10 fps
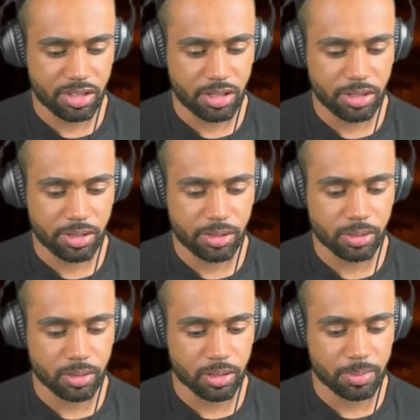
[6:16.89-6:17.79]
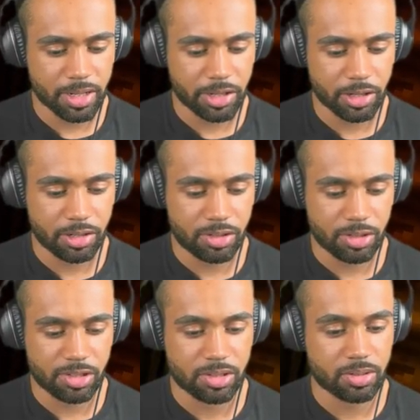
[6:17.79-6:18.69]
here, or am I gonna
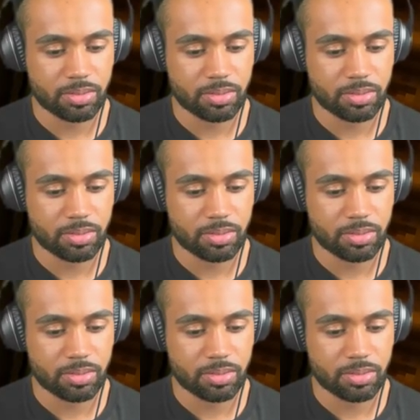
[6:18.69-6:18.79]
just...